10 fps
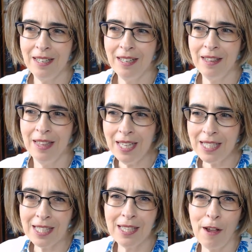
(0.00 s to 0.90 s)

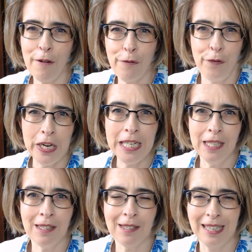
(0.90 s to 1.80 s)
this
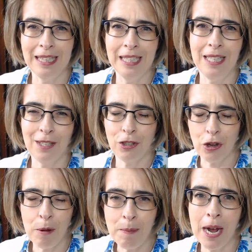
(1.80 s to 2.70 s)
offends Lise
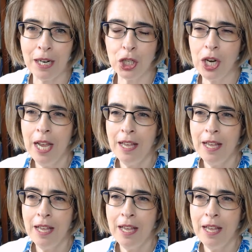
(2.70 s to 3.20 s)
so much